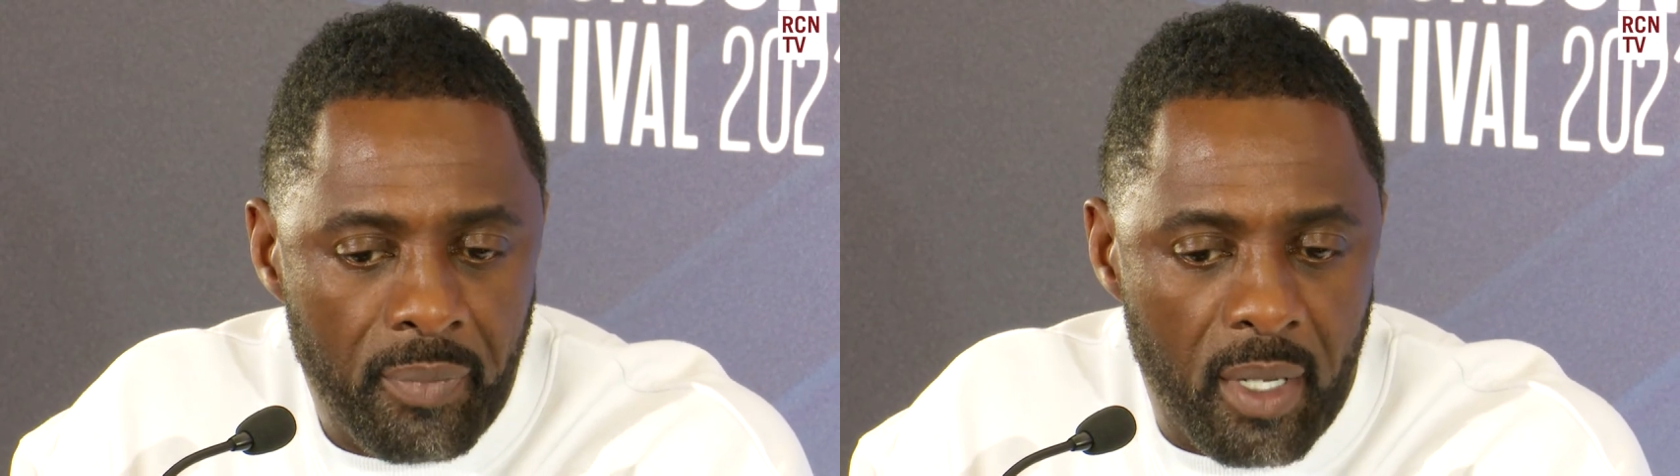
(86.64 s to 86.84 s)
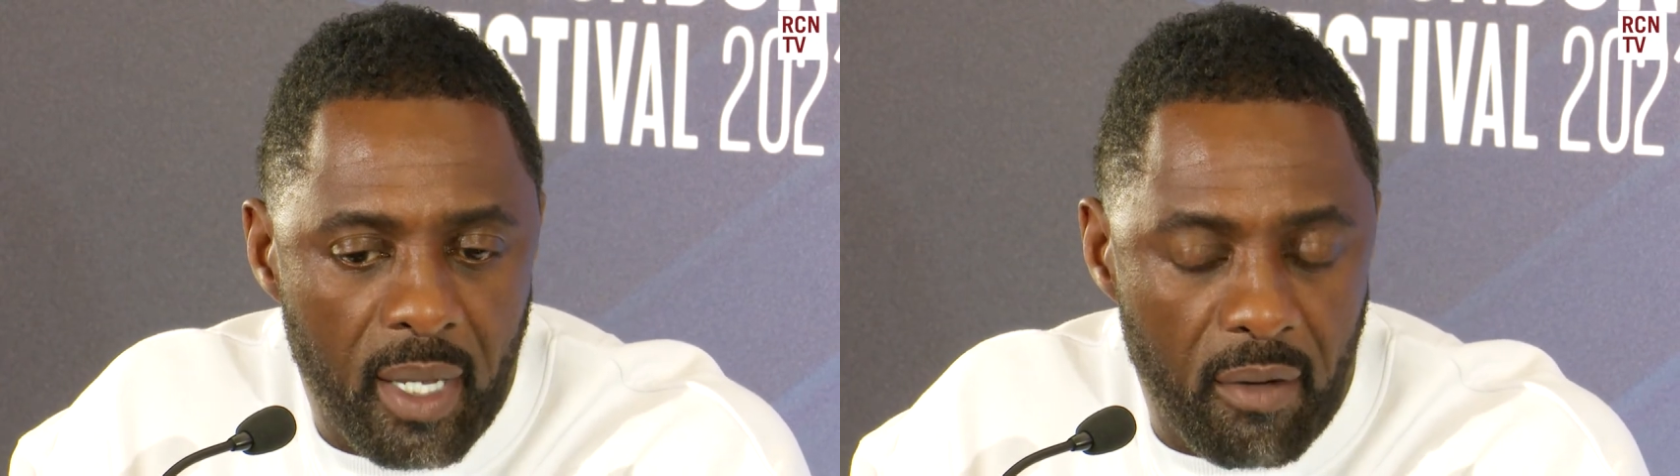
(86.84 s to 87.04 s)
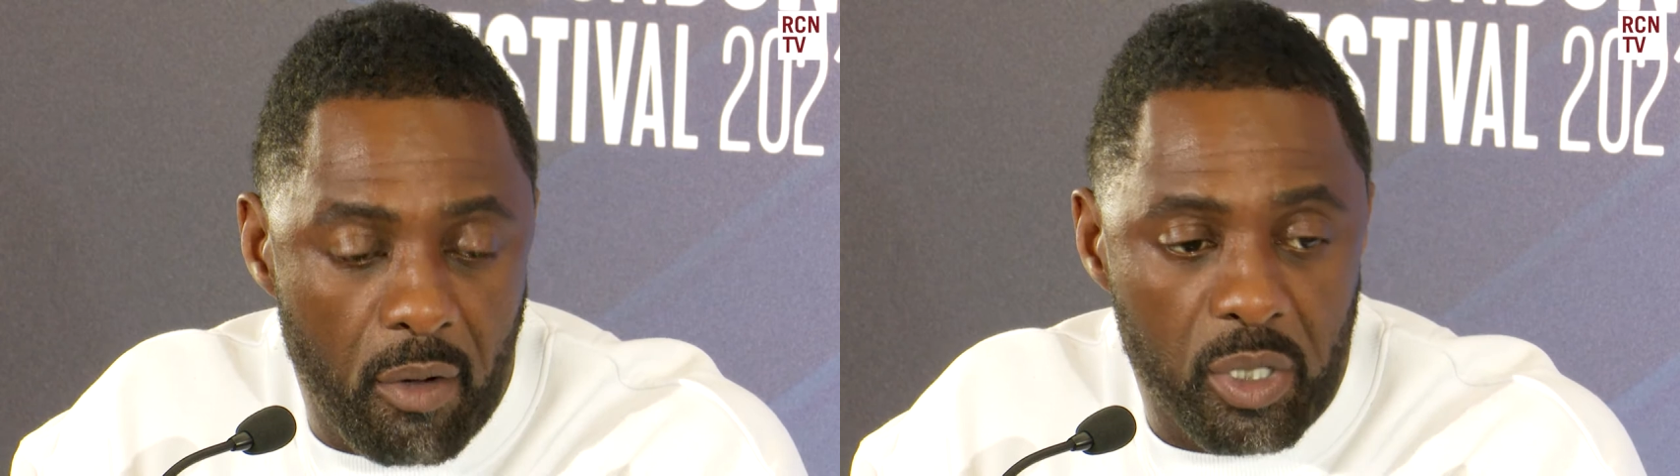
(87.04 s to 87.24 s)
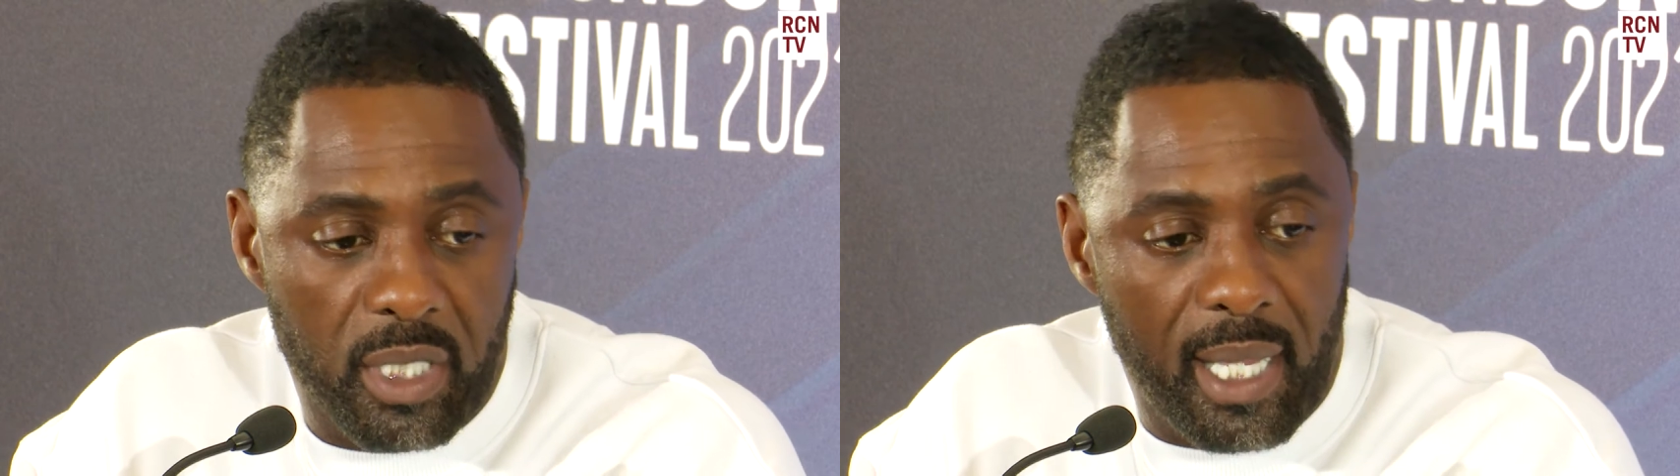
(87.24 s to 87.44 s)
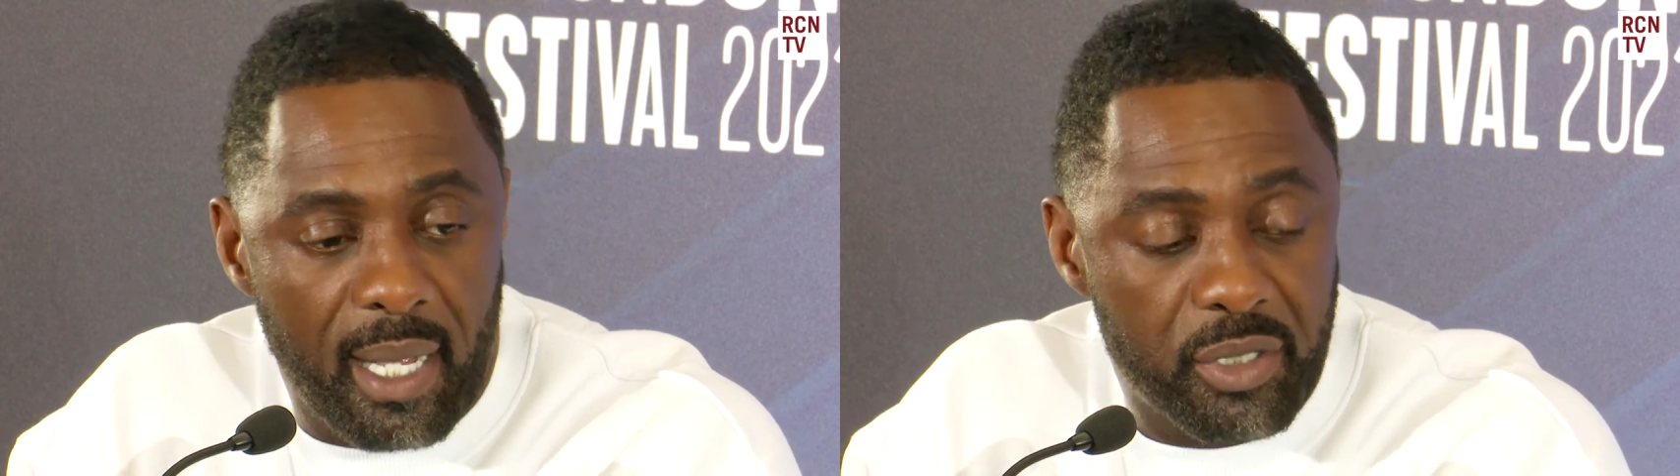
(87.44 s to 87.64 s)
here I was
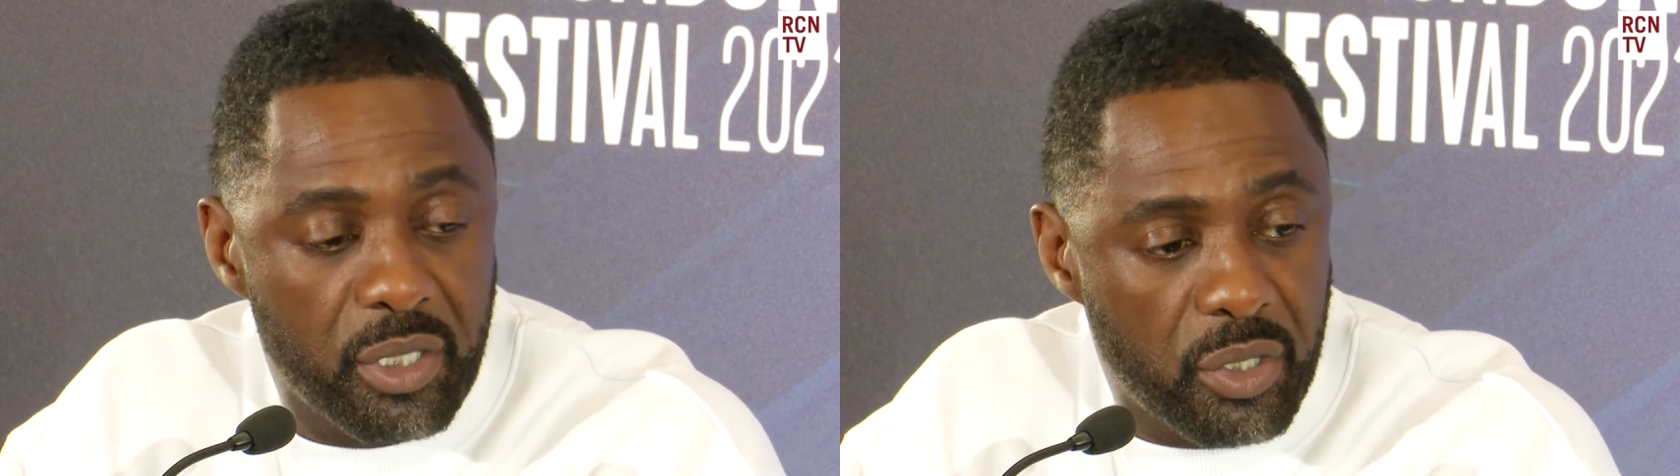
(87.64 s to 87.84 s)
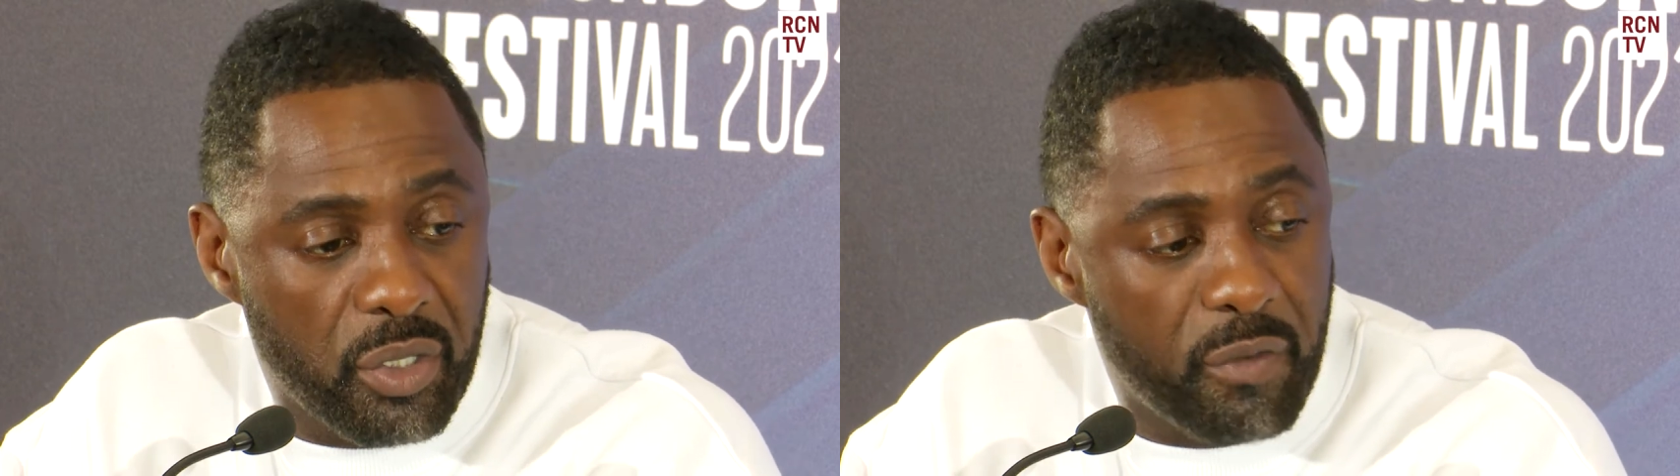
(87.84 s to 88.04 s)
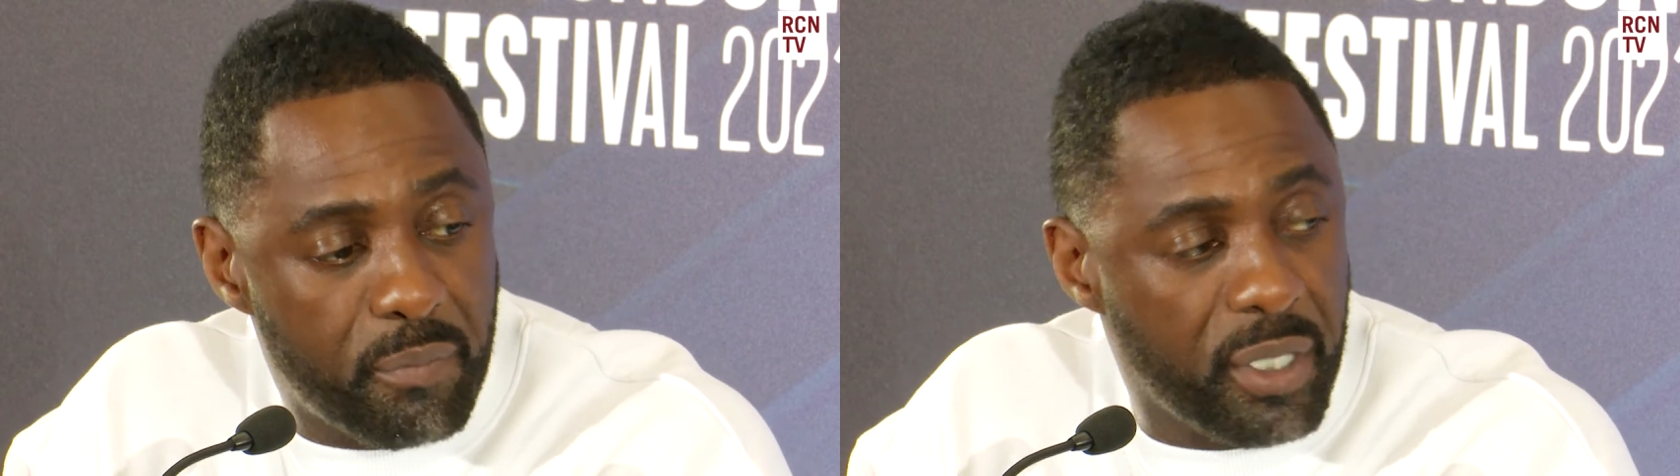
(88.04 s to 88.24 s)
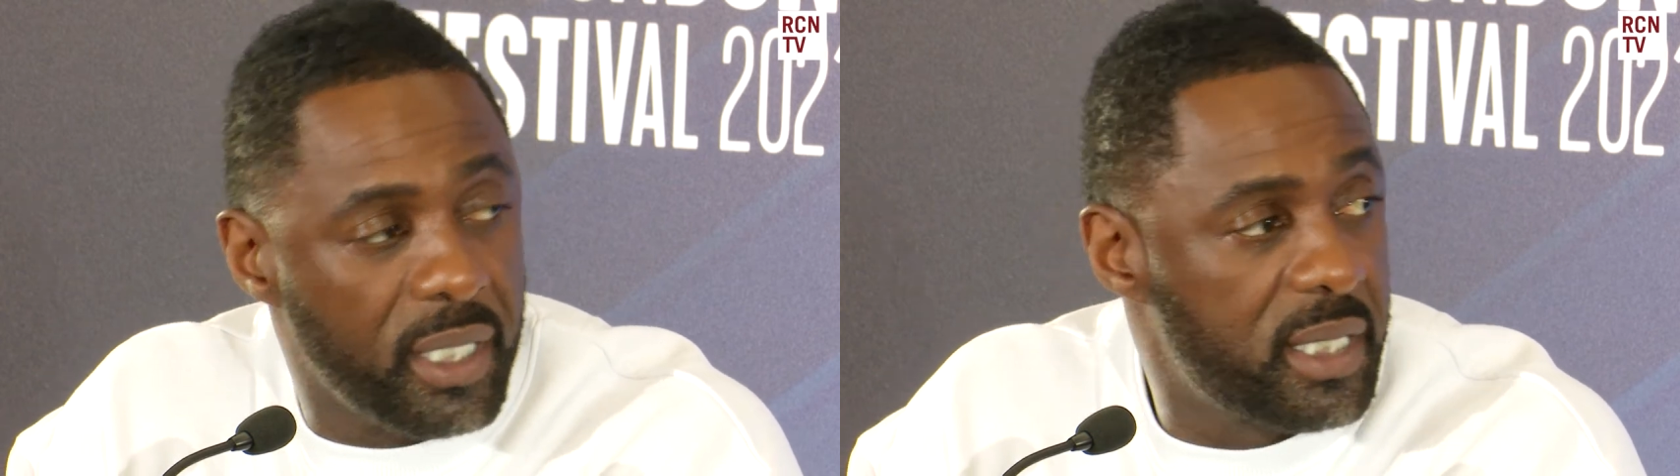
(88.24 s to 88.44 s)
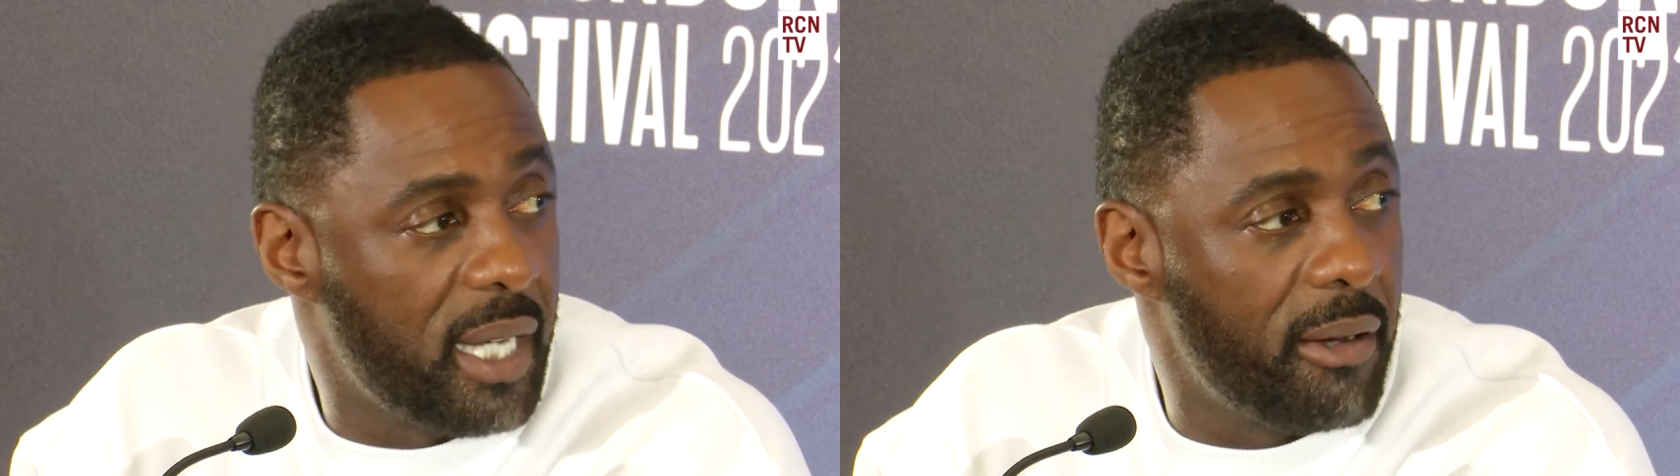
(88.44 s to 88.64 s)
allowed to sort of bring
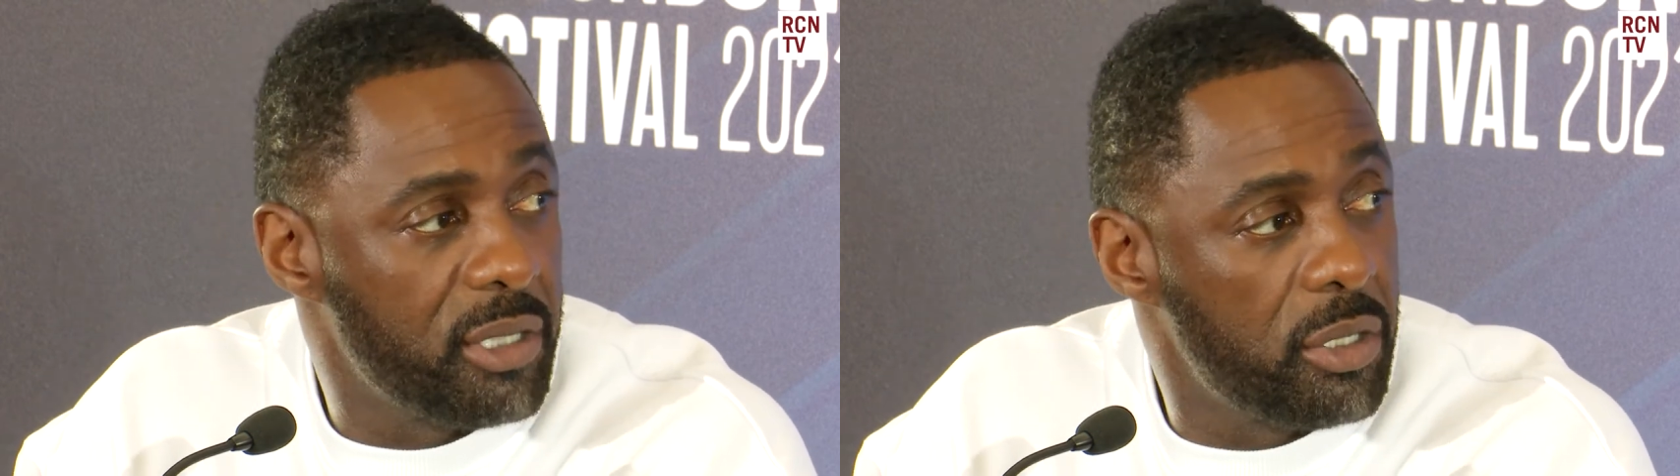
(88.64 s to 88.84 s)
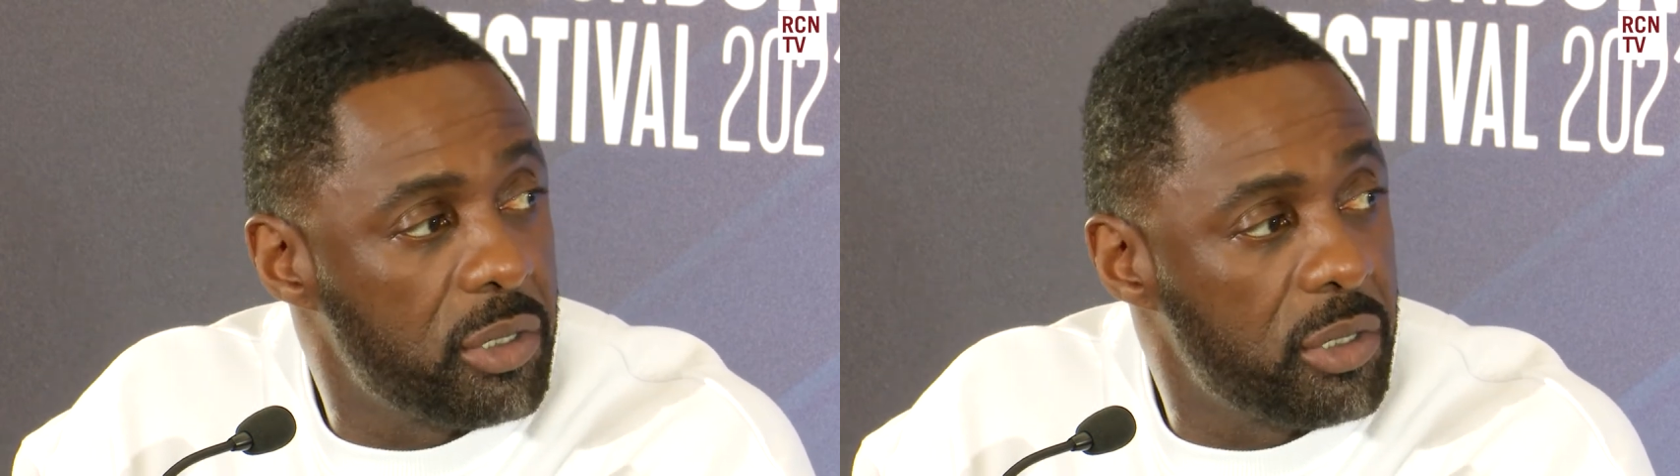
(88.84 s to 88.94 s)
this character